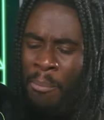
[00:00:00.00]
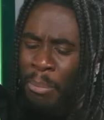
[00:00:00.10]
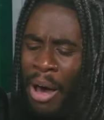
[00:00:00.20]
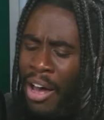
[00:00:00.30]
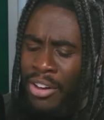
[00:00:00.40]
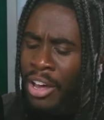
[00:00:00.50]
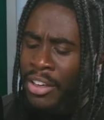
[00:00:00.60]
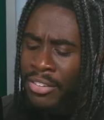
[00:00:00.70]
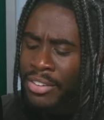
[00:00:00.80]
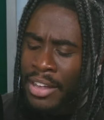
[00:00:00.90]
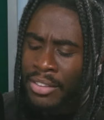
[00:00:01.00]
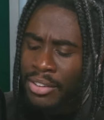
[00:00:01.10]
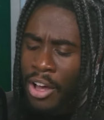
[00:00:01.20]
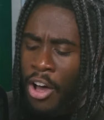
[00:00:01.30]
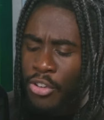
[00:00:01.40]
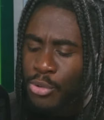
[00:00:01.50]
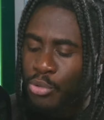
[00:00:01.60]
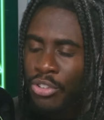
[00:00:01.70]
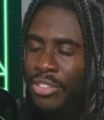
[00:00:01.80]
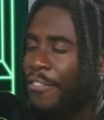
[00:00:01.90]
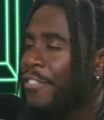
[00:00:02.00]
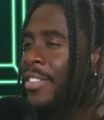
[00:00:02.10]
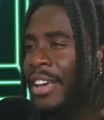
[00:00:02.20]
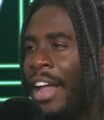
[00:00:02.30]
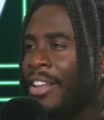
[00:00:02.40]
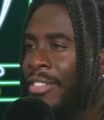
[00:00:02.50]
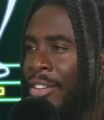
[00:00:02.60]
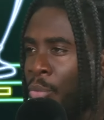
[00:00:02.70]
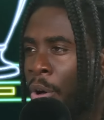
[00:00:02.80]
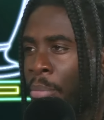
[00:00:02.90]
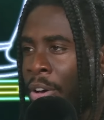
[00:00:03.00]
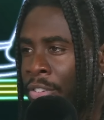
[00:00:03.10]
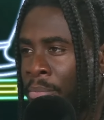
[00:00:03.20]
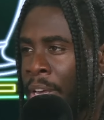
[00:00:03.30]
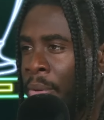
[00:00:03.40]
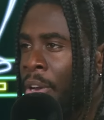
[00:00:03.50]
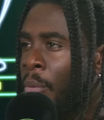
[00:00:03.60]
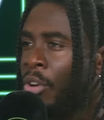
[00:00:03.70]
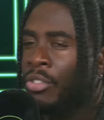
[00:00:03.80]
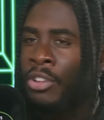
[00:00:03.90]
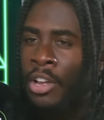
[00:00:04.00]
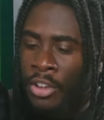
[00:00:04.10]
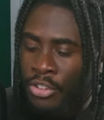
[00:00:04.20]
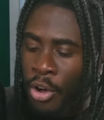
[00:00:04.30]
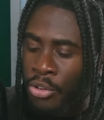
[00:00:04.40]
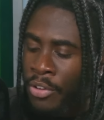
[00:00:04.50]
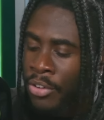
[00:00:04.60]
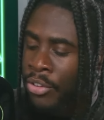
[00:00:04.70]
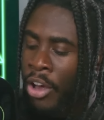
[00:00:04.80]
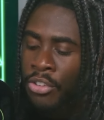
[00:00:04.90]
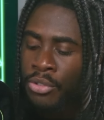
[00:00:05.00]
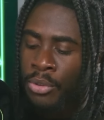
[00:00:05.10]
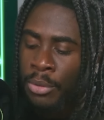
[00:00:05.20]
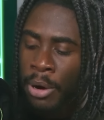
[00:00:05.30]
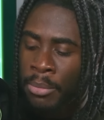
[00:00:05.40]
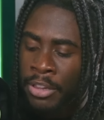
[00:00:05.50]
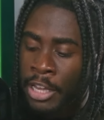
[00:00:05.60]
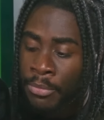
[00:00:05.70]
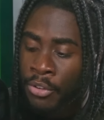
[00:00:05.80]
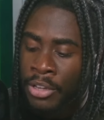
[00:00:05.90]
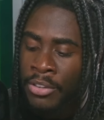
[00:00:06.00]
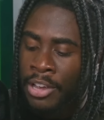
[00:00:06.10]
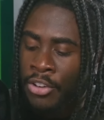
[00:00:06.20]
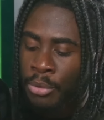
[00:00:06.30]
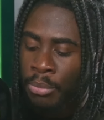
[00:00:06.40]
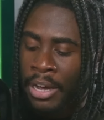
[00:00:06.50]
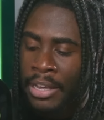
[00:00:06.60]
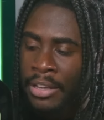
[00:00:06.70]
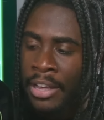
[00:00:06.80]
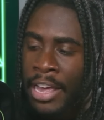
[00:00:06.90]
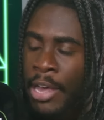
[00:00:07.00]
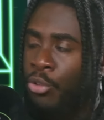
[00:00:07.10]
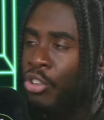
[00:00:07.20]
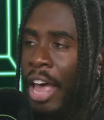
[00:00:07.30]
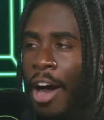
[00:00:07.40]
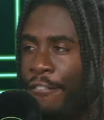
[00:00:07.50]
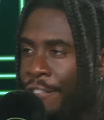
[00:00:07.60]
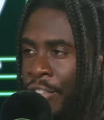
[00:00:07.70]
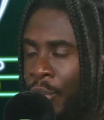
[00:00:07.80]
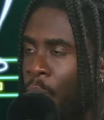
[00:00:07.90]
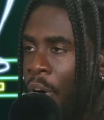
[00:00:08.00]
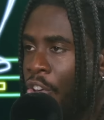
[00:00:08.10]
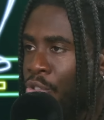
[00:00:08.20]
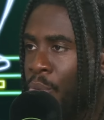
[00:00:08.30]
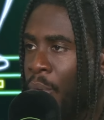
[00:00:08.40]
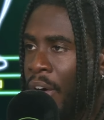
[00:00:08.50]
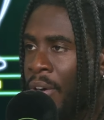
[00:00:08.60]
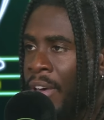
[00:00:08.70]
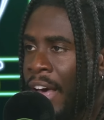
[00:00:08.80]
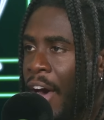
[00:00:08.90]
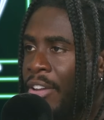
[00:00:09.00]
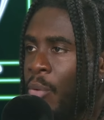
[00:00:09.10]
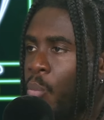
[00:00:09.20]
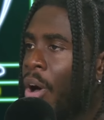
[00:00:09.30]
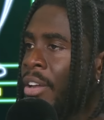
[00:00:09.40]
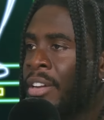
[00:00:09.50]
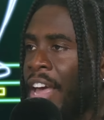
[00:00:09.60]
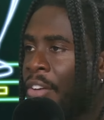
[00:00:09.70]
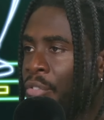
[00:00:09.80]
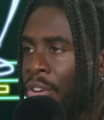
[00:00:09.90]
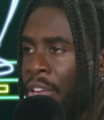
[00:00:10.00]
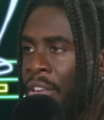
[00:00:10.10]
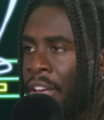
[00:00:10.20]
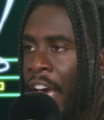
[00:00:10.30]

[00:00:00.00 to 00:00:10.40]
But like you said, Arsenal, just the physicality is what impresses me. When I watched Chelsea versus Arsenal in the Premier League for the international break, it was just how physical Arsenal were, how they won every